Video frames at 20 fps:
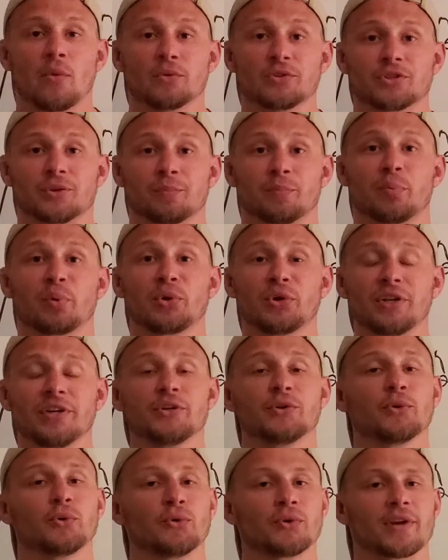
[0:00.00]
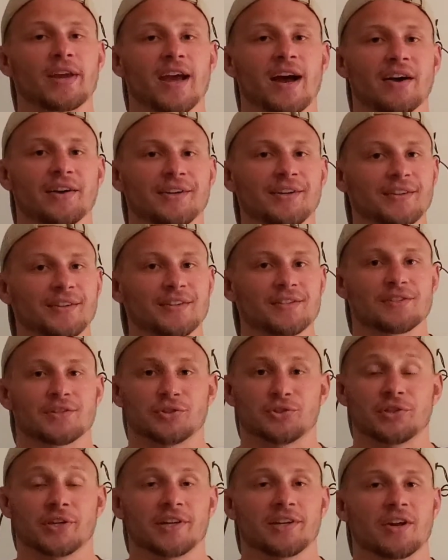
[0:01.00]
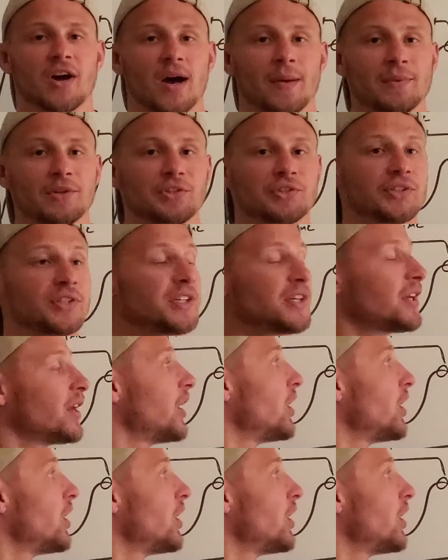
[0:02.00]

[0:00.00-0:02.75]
with some pretty cool calculus and trigonometry,